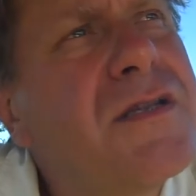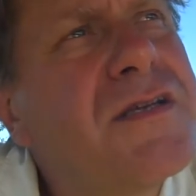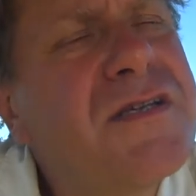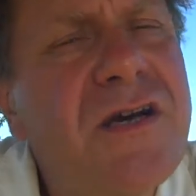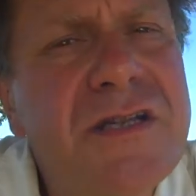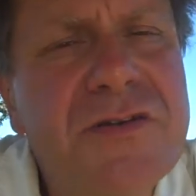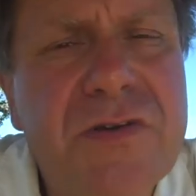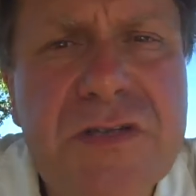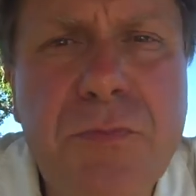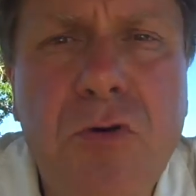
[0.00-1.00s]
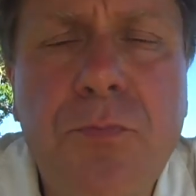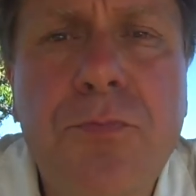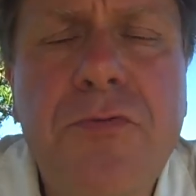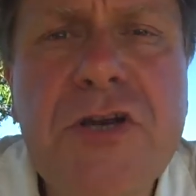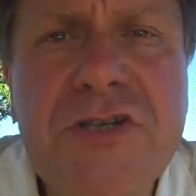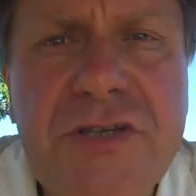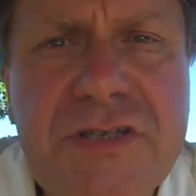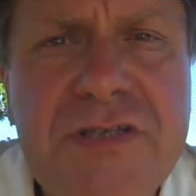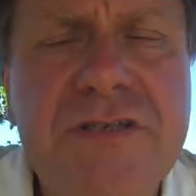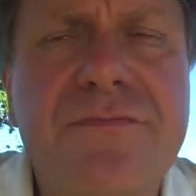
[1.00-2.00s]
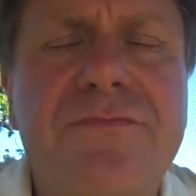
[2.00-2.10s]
designed to explore prejudice.